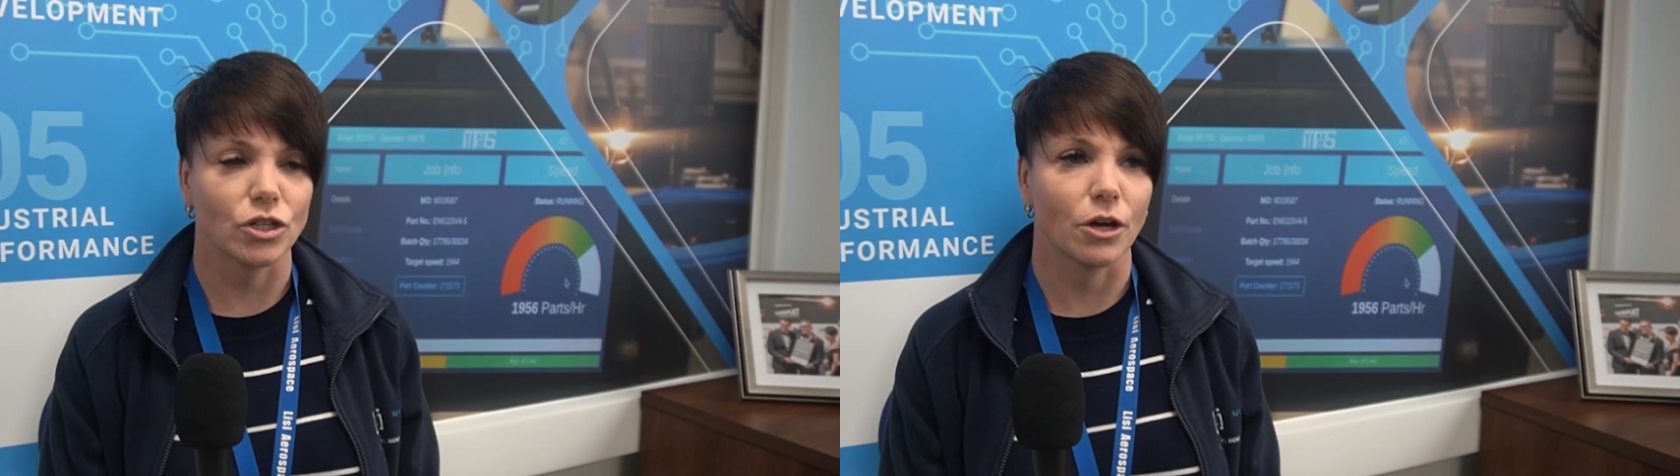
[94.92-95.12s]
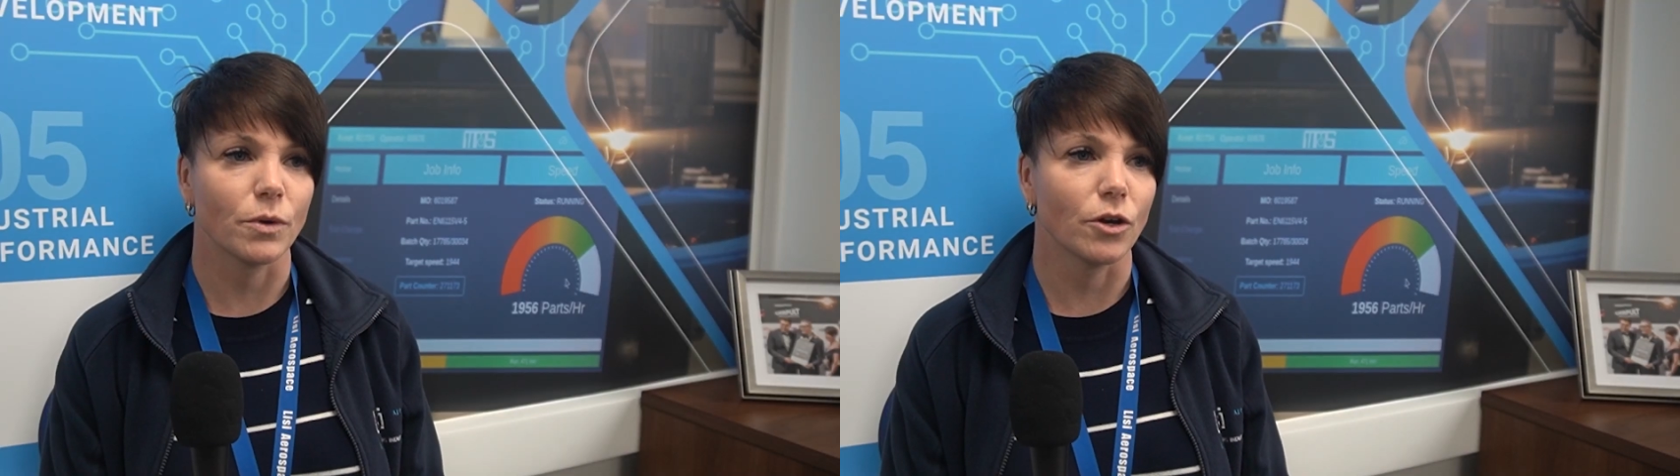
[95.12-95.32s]
You
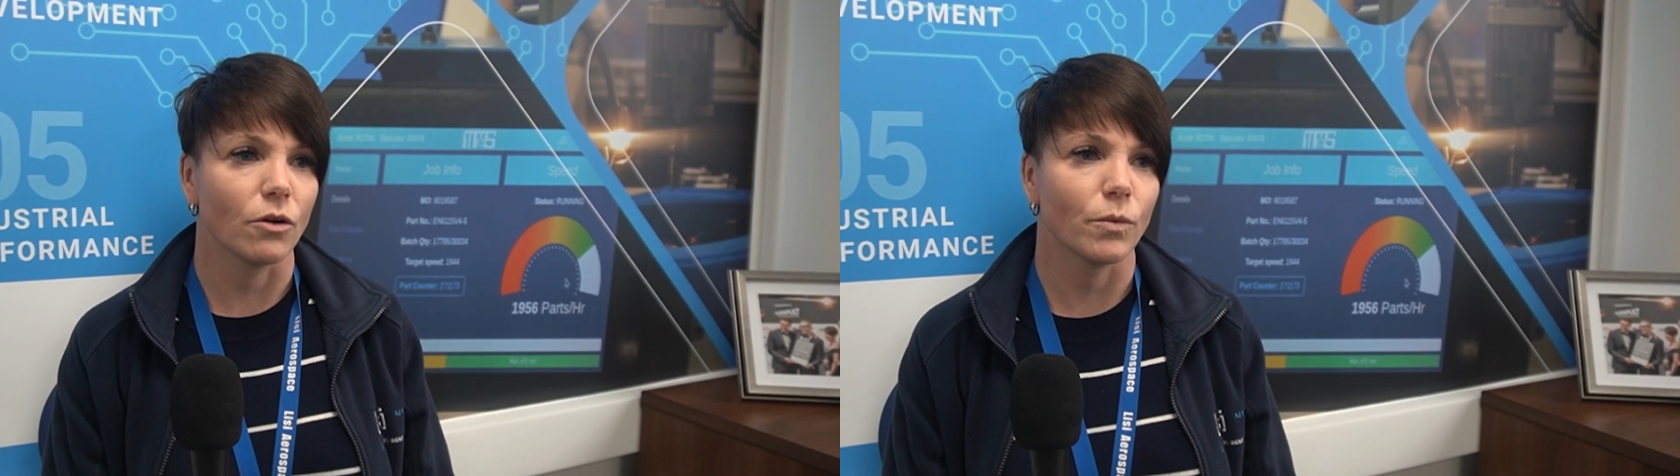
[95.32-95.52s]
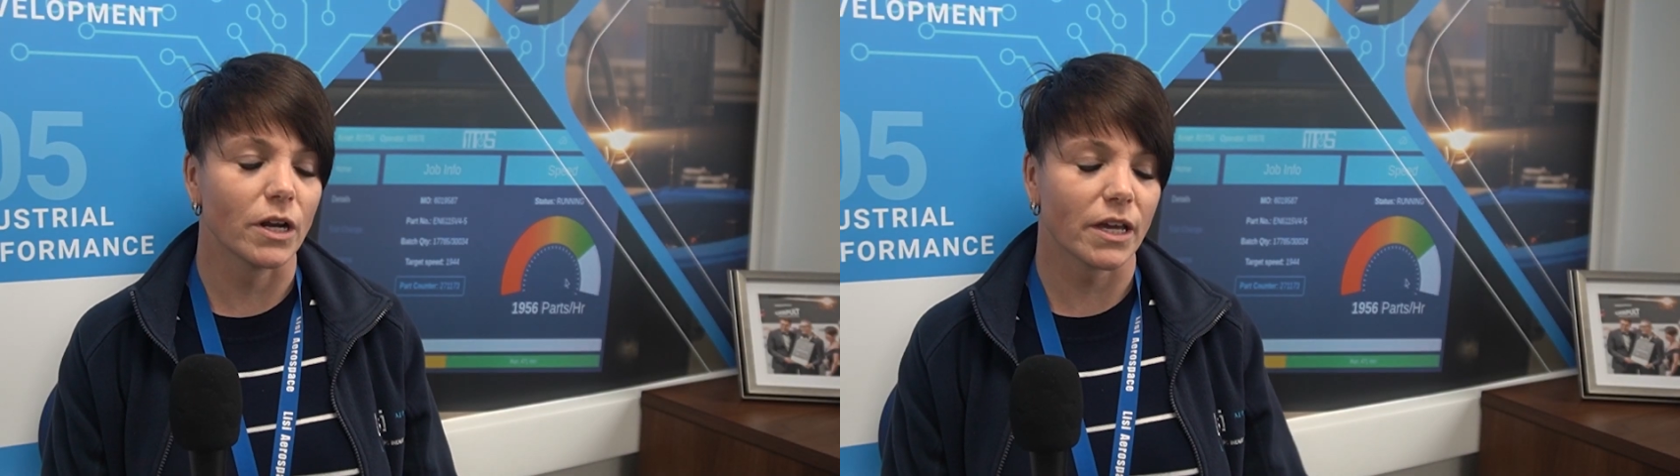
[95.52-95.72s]
know,
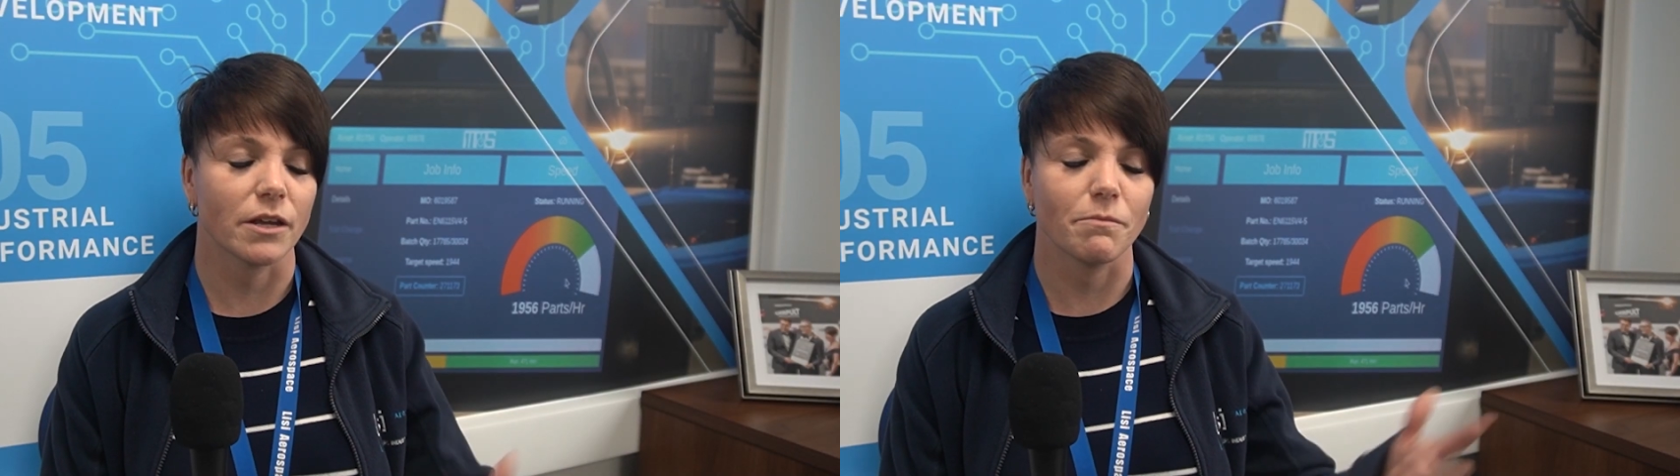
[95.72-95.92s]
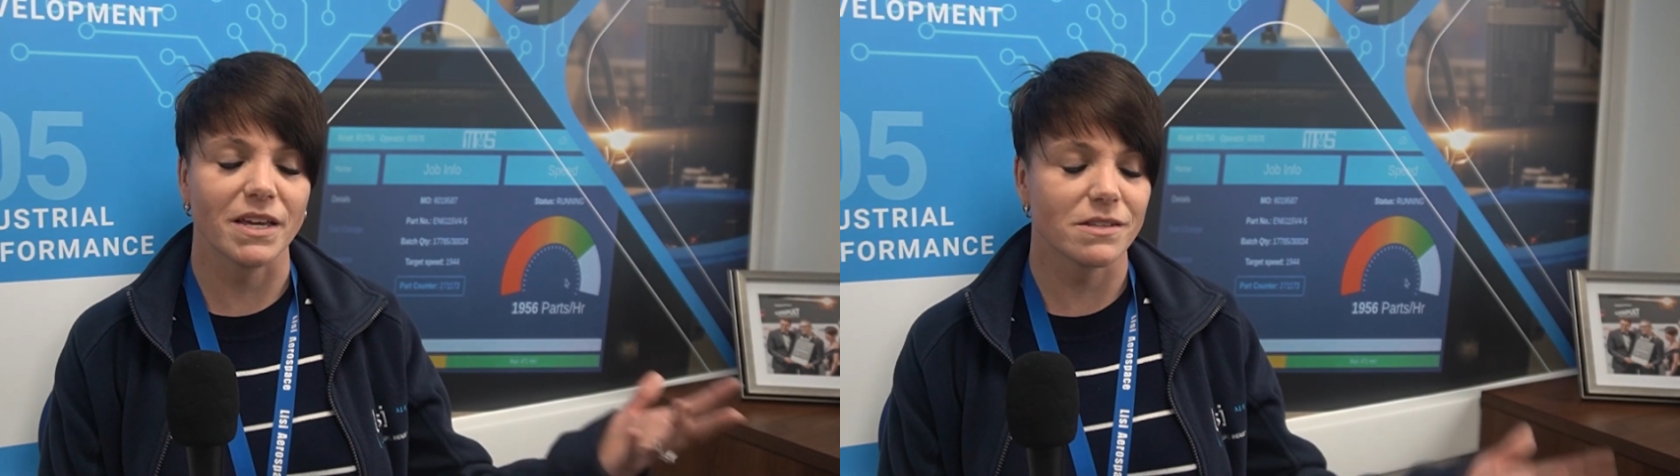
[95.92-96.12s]
we're looking
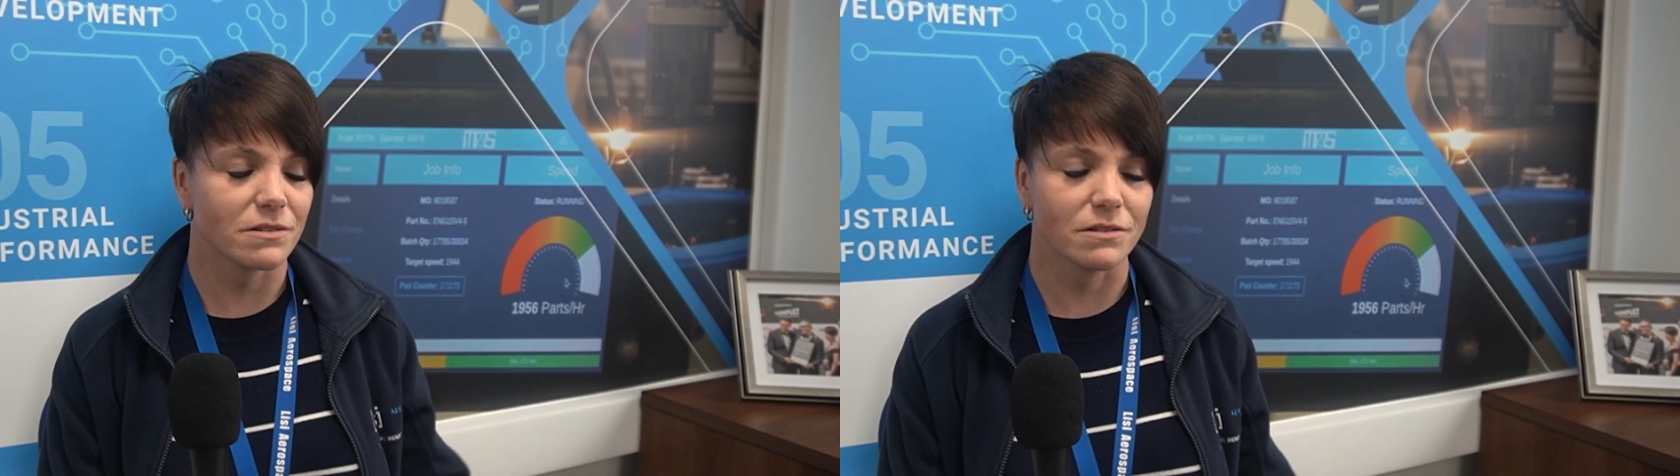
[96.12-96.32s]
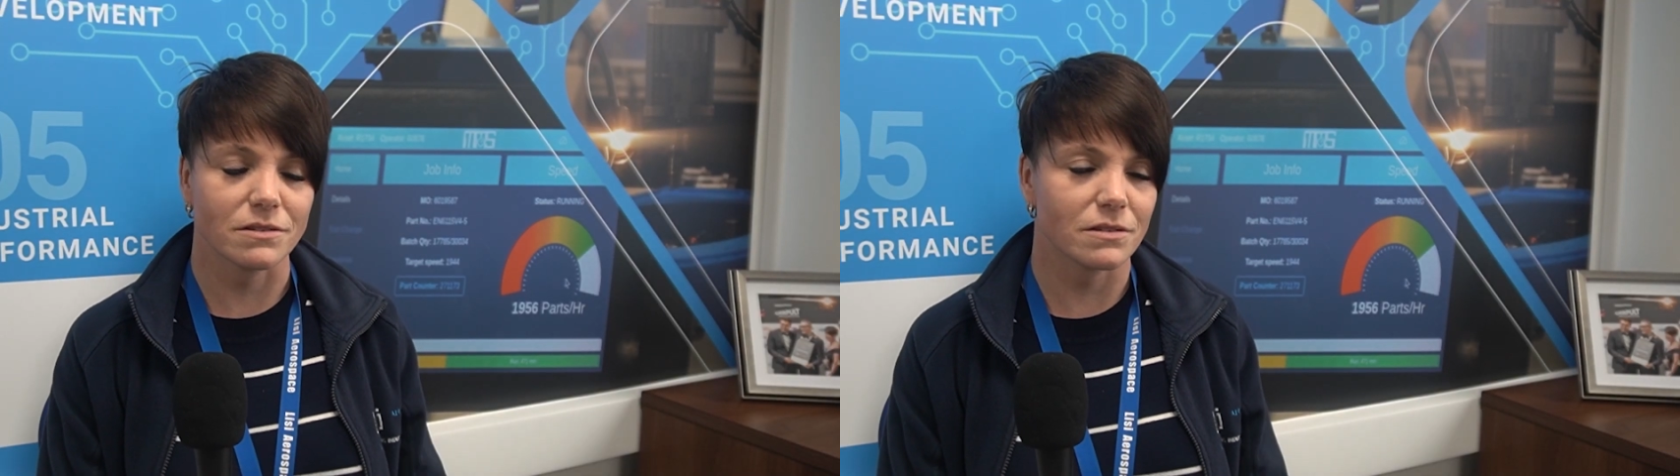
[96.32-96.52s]
at
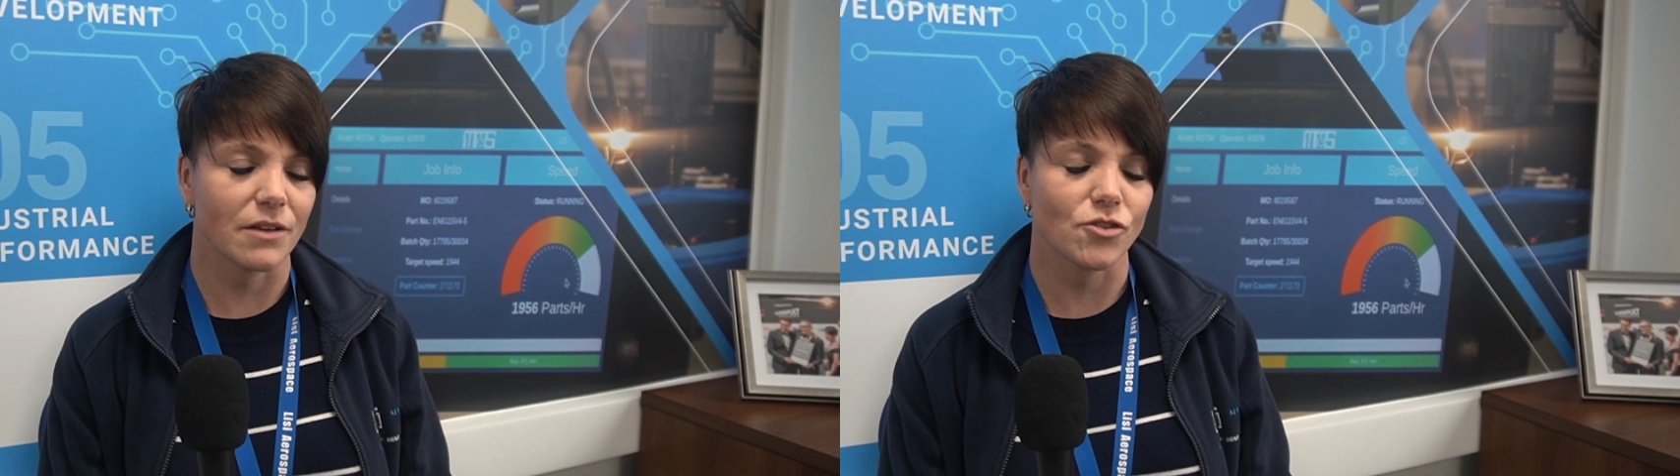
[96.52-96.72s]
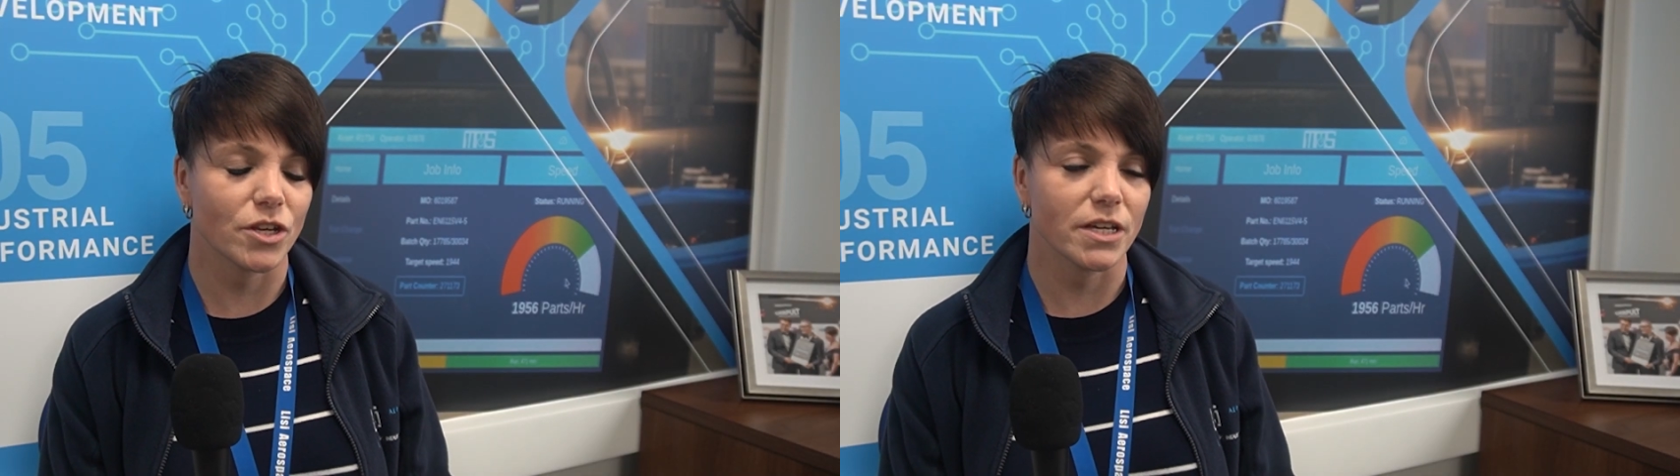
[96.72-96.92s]
maintenance
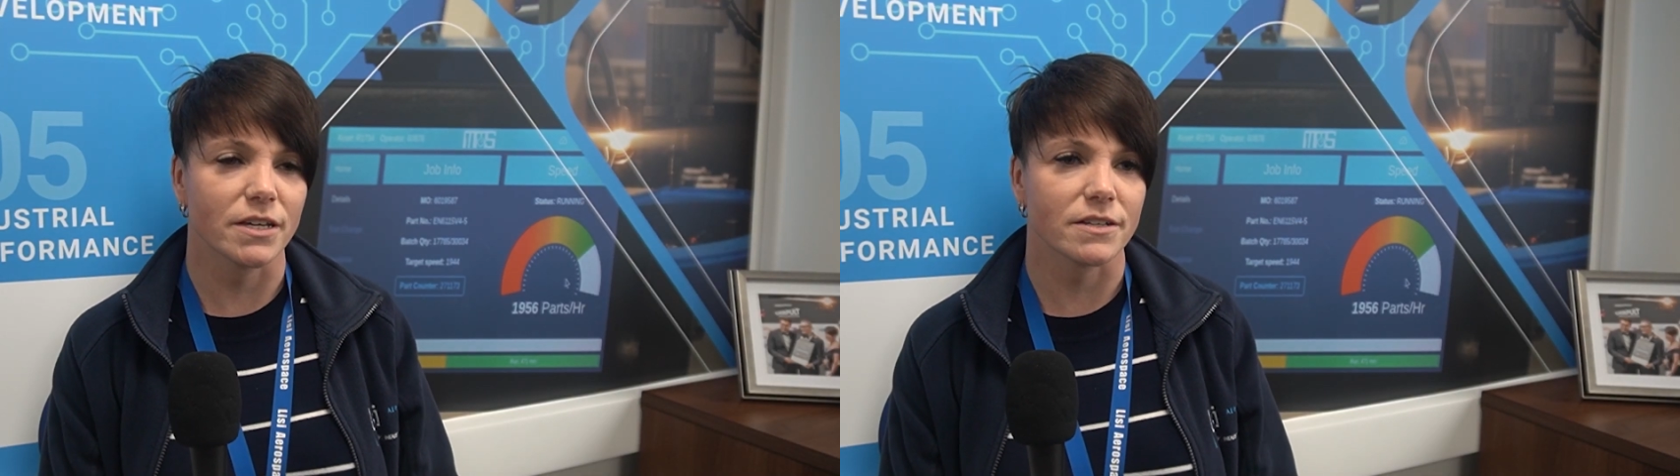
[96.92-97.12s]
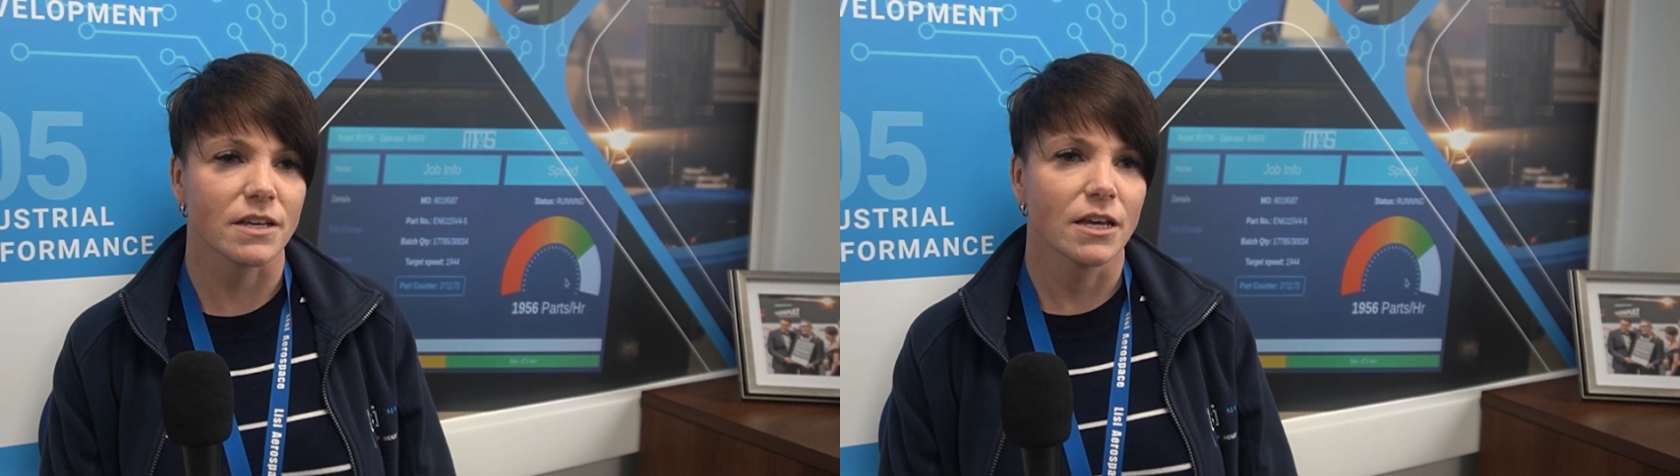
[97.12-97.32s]

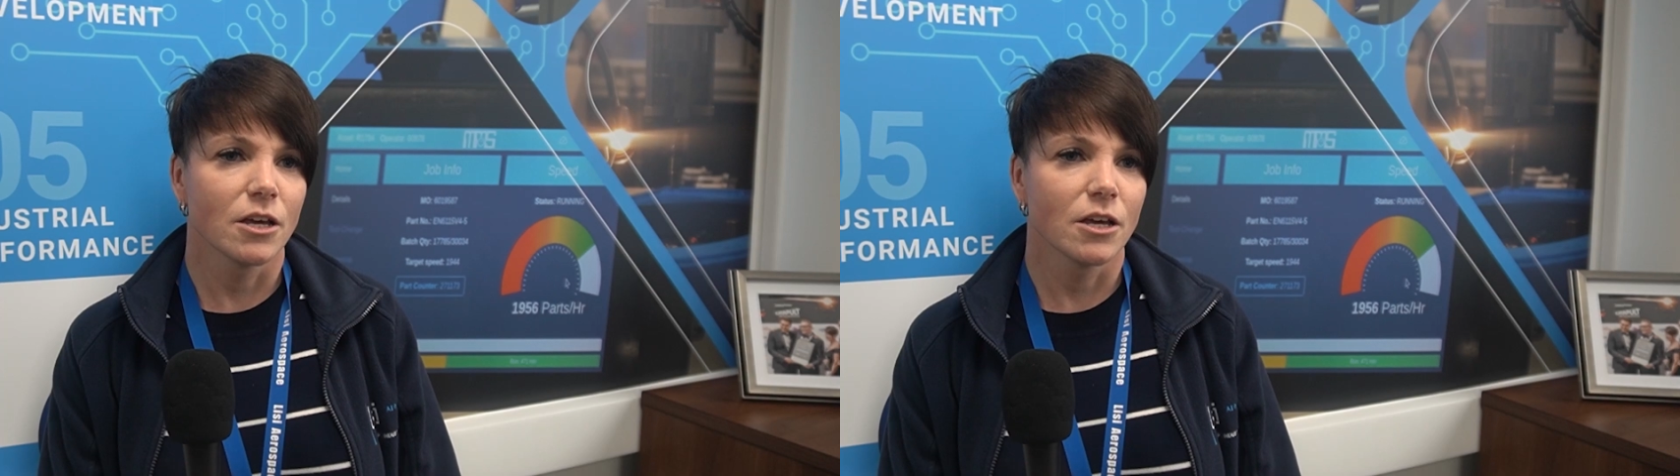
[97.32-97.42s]
engineers,